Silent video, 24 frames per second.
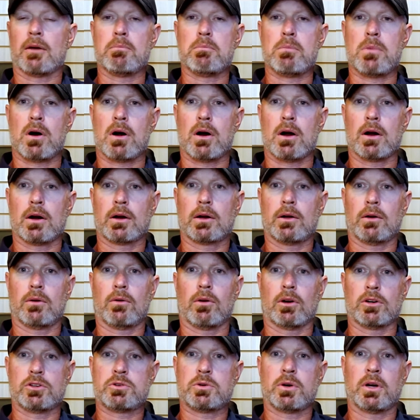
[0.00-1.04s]
mark
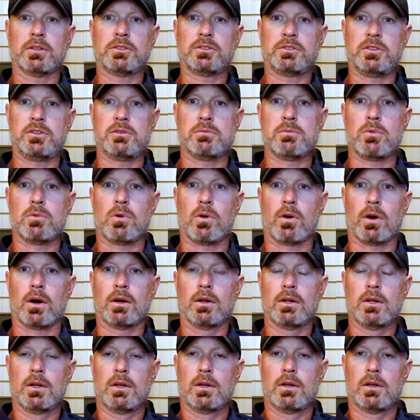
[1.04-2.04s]
or trust you more,